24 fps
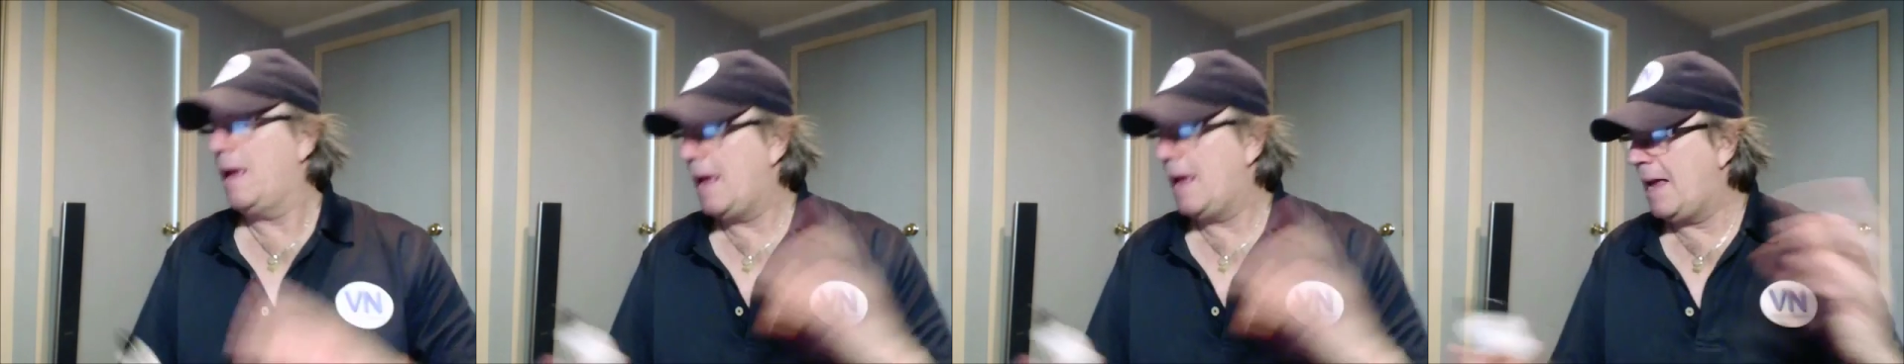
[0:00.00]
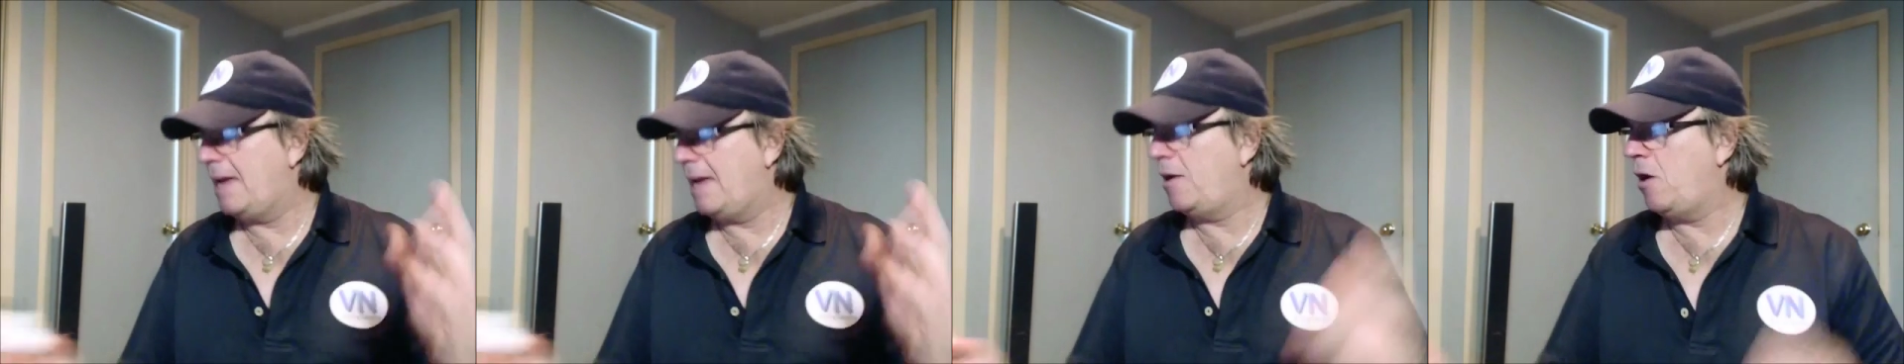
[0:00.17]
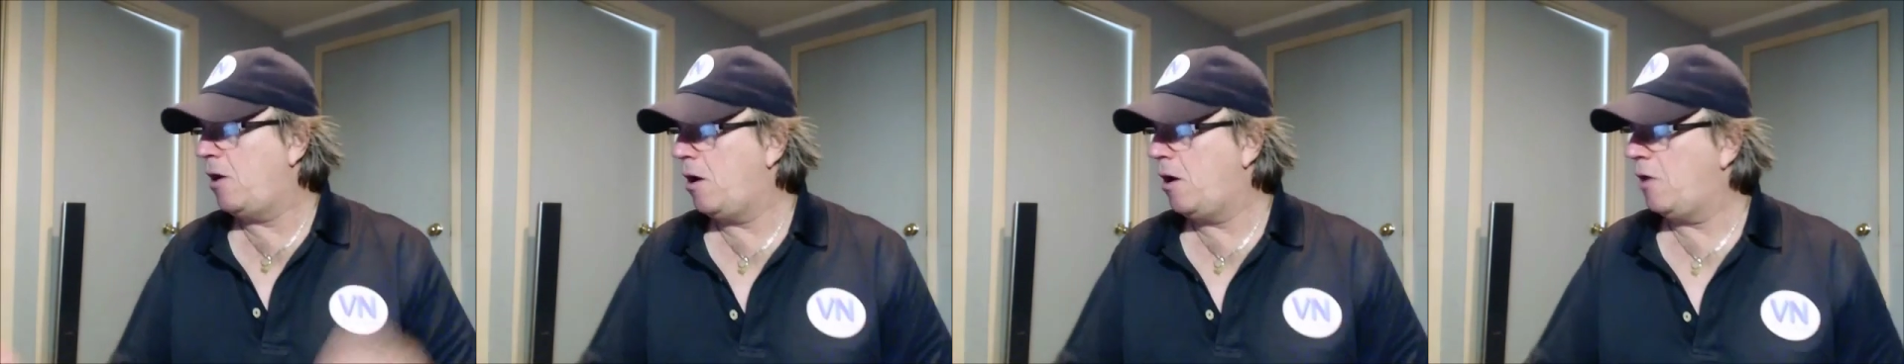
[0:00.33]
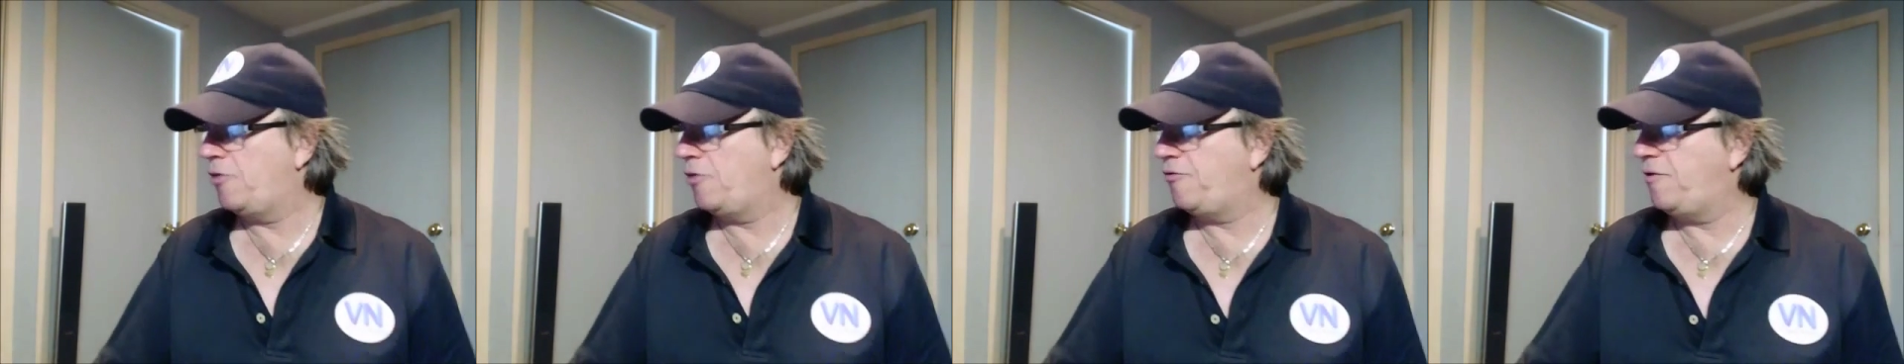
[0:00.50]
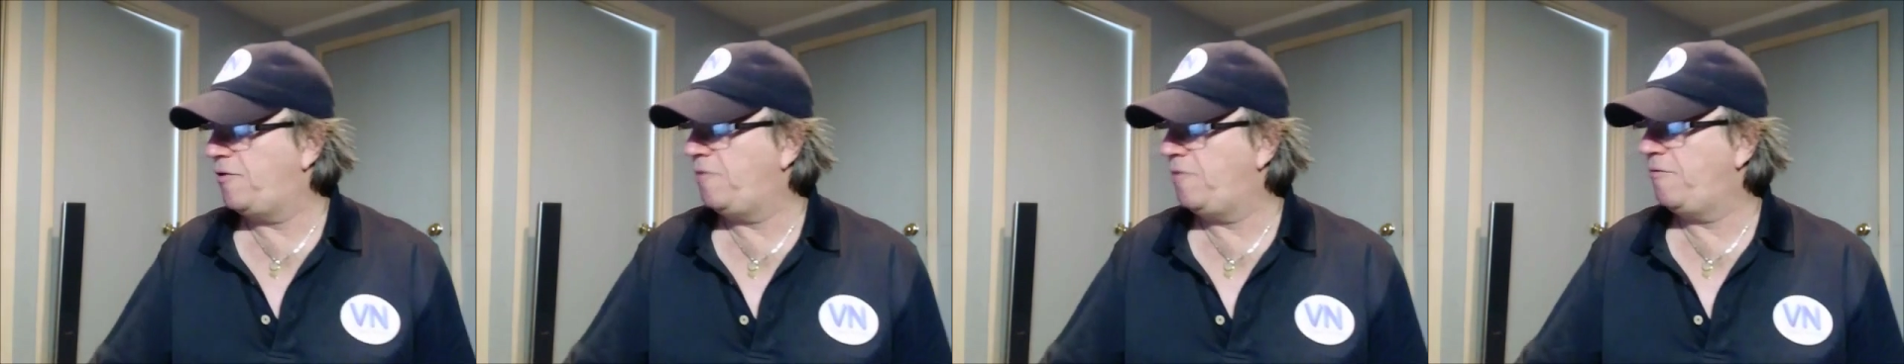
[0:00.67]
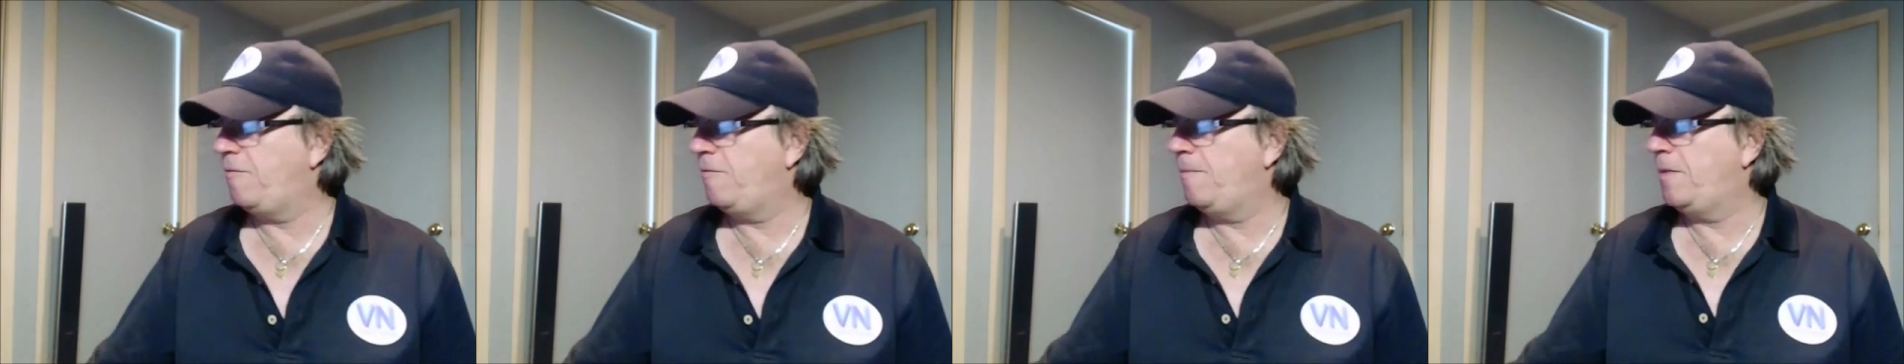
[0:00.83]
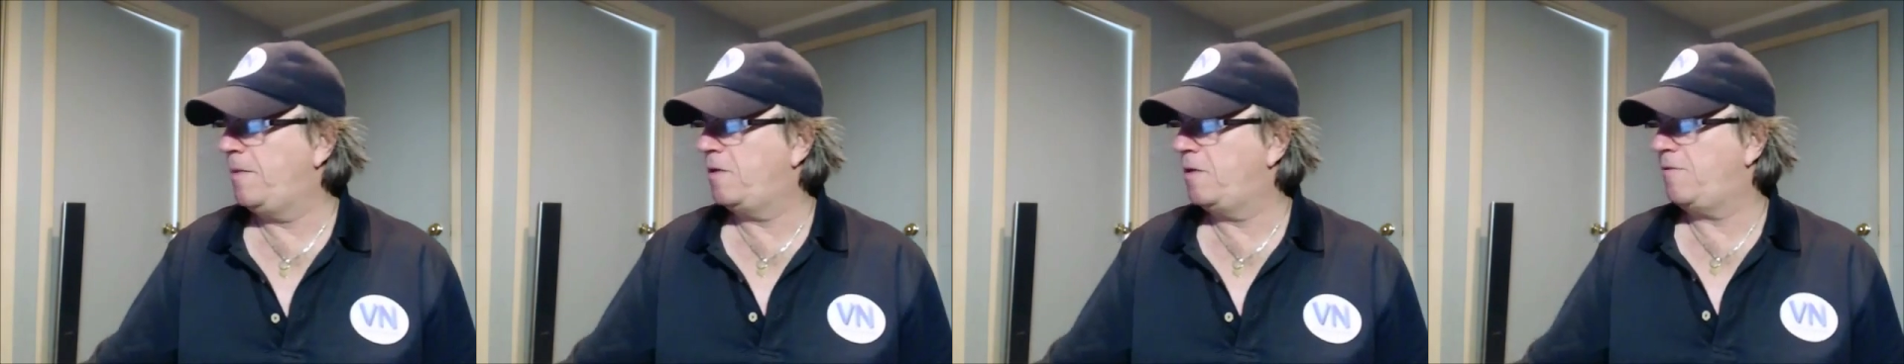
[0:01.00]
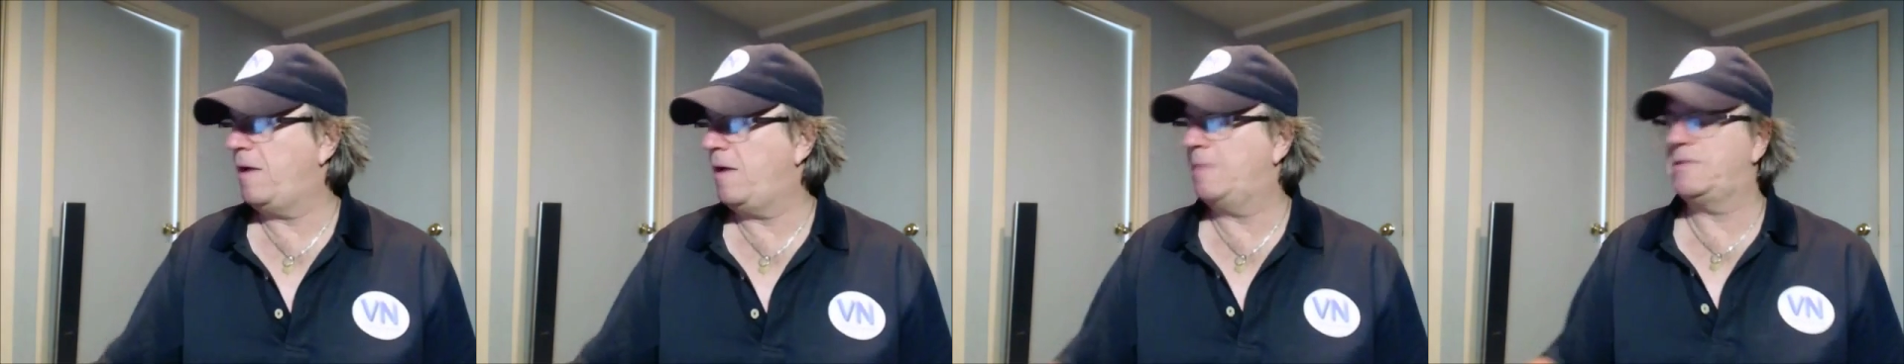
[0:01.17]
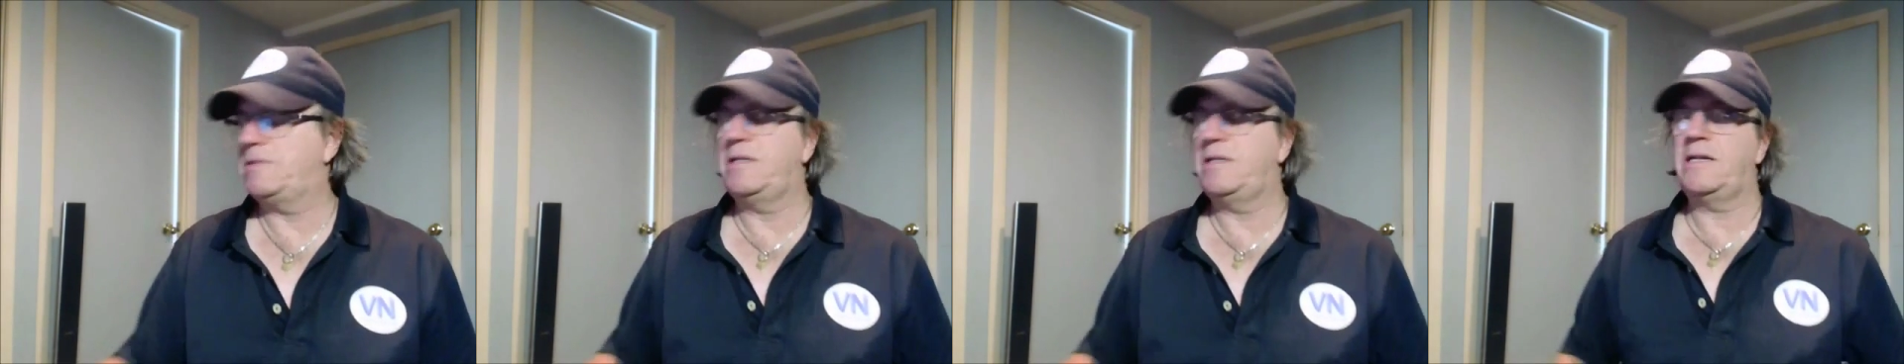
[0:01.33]
and all 3
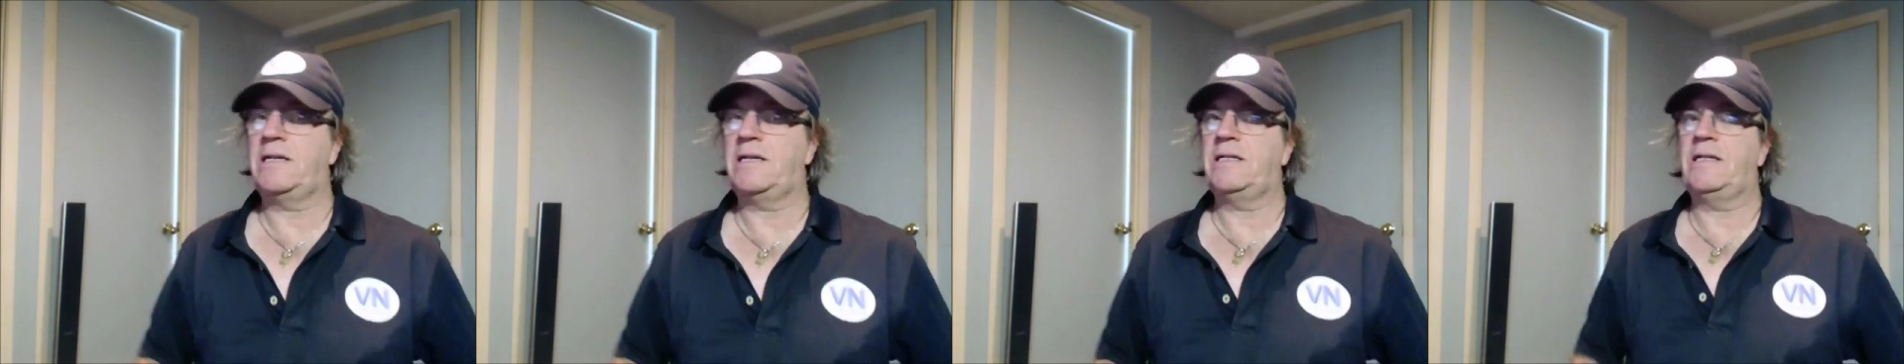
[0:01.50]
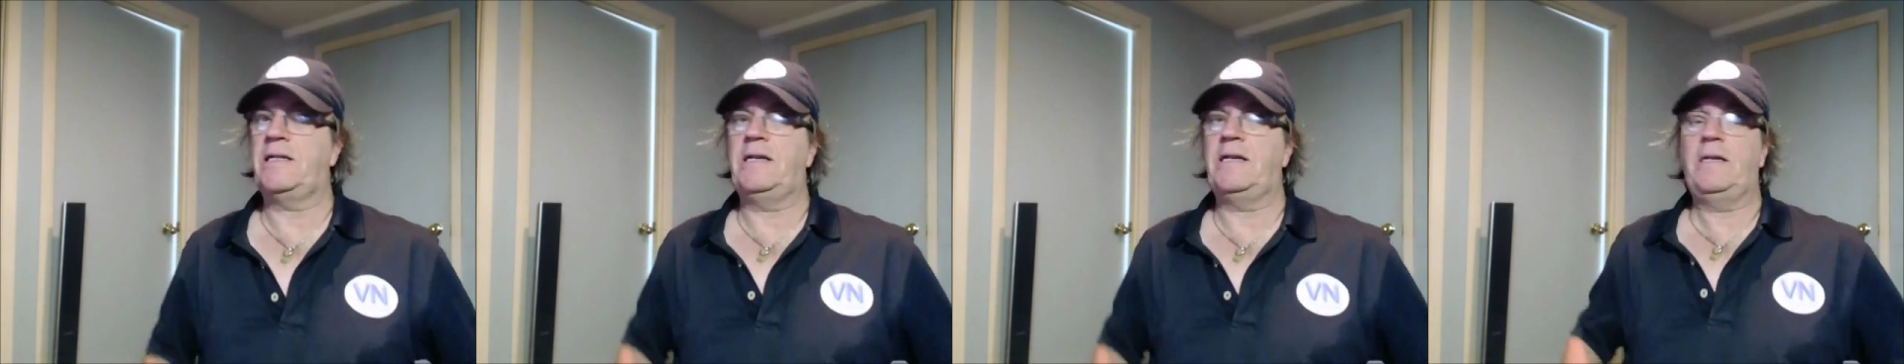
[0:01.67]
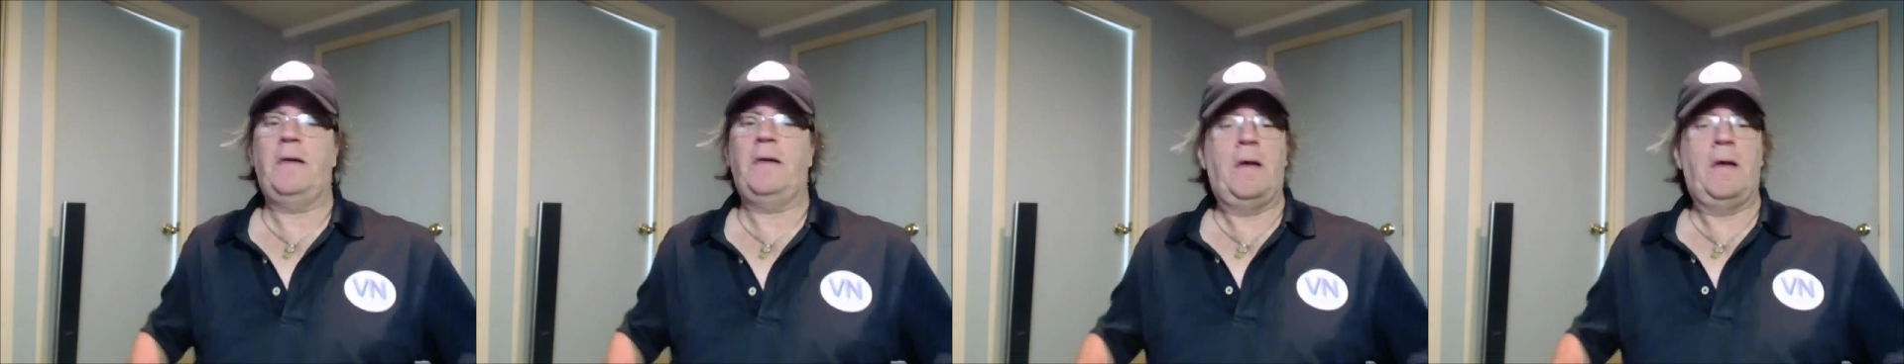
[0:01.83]
milligrams of nicotine.